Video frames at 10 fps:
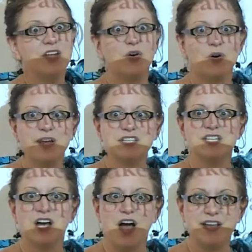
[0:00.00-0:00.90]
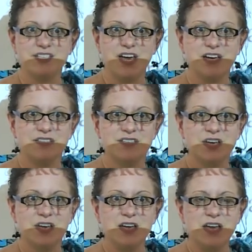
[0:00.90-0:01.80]
according to the context.
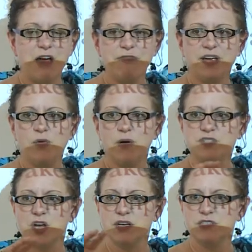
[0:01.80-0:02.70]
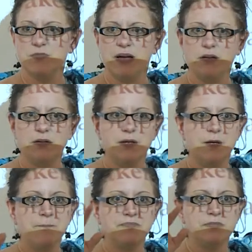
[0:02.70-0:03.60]
I forget who I was talking to about.
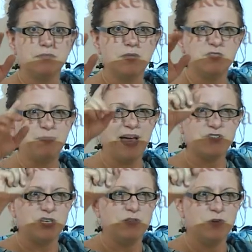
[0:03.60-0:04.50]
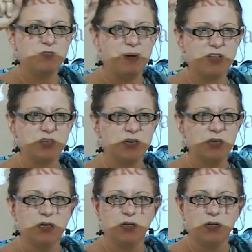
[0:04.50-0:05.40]
It was Patrick. Where's Patrick?
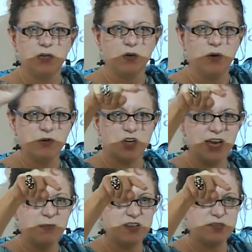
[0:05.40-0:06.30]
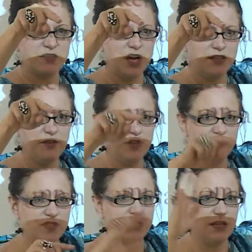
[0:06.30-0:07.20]
We were talking about subjunctive
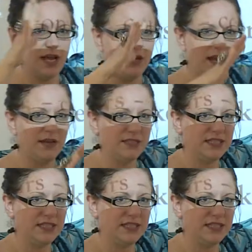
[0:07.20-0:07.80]
use and, and, and